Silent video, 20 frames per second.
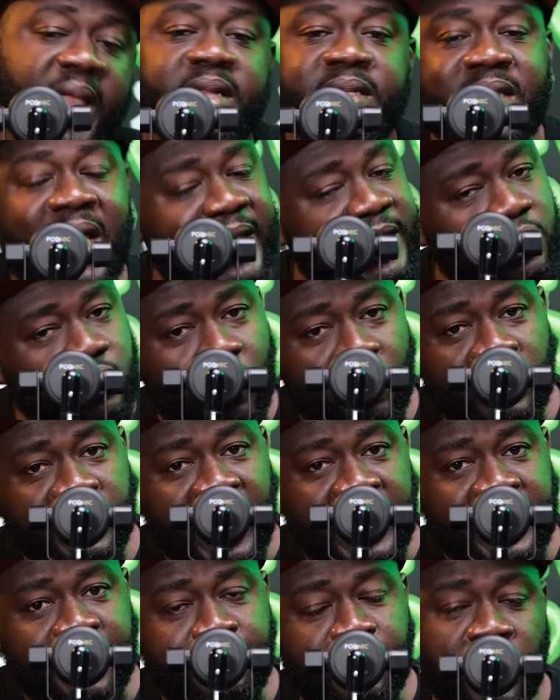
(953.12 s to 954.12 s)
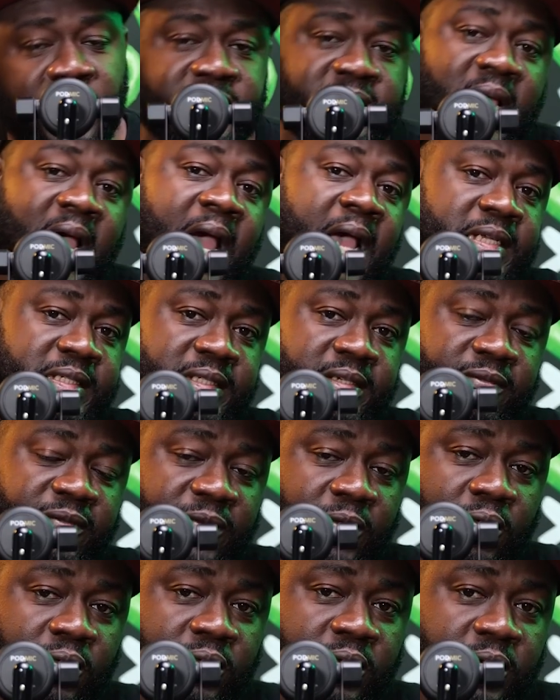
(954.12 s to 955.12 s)
That is all that the boys are asking
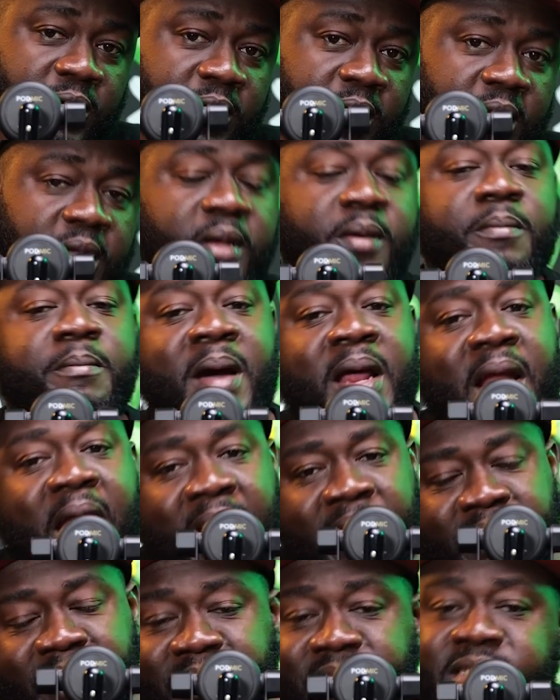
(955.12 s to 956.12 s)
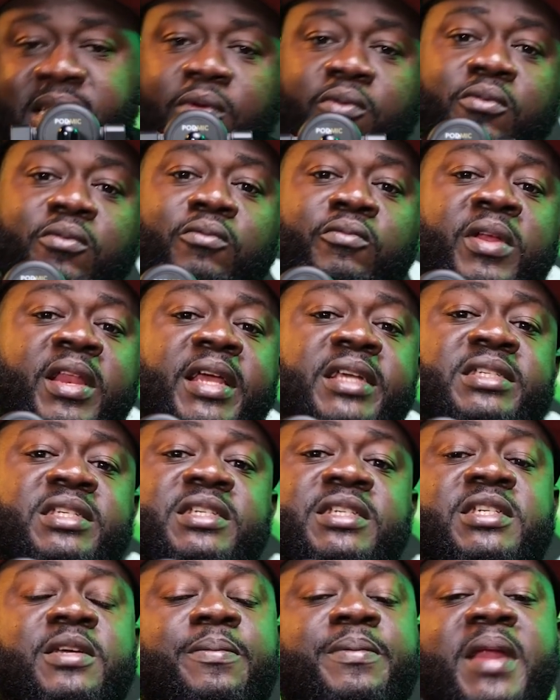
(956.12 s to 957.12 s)
for. But I think the
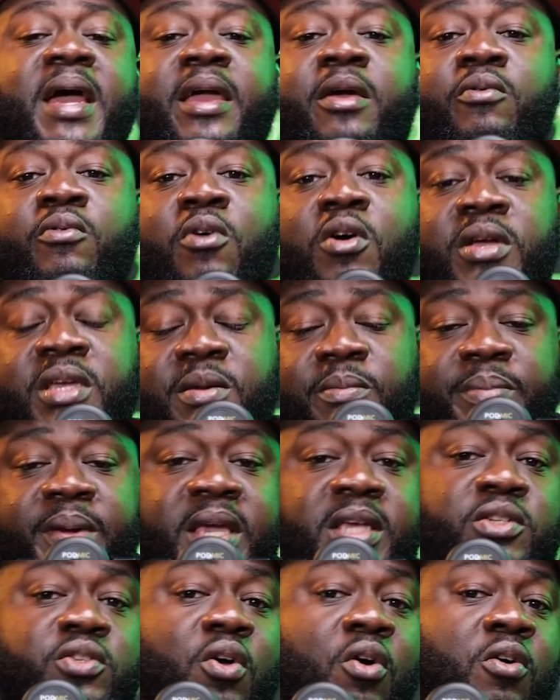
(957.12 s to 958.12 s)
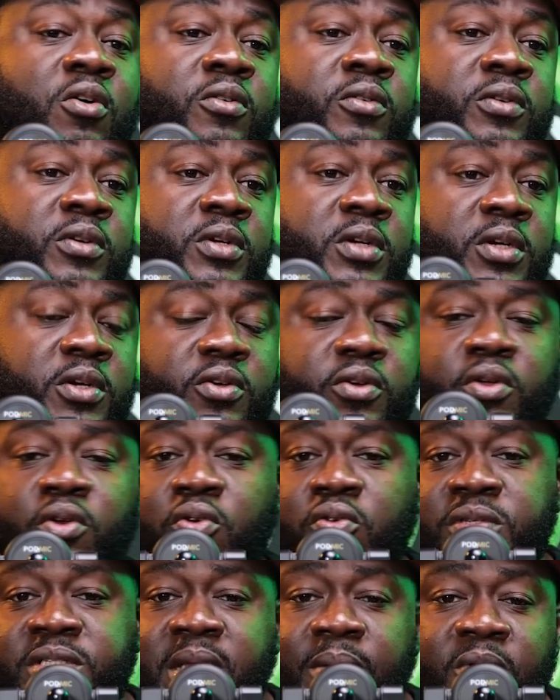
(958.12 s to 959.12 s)
relationship now is rocky based on,
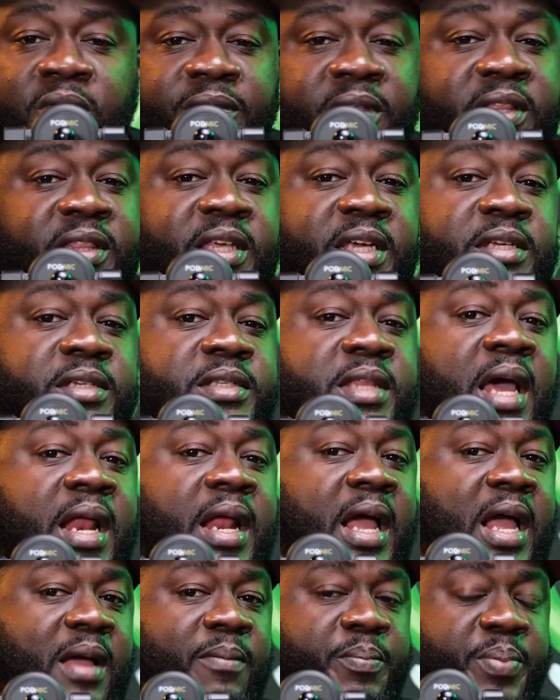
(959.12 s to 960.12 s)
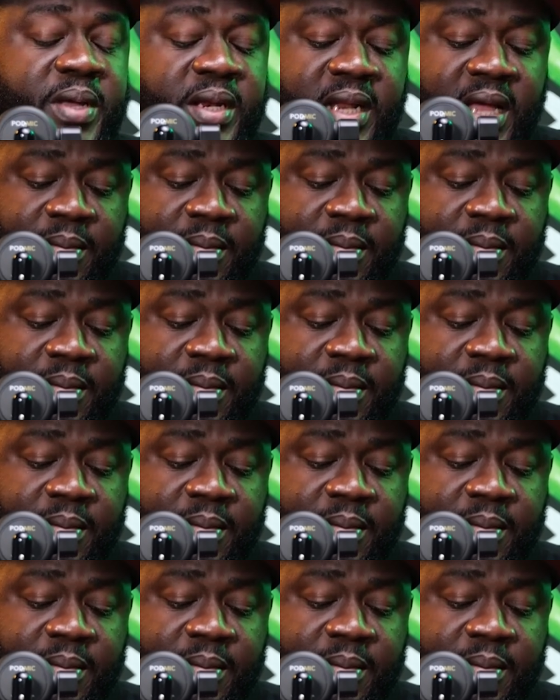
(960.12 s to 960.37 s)
some of the things that happen.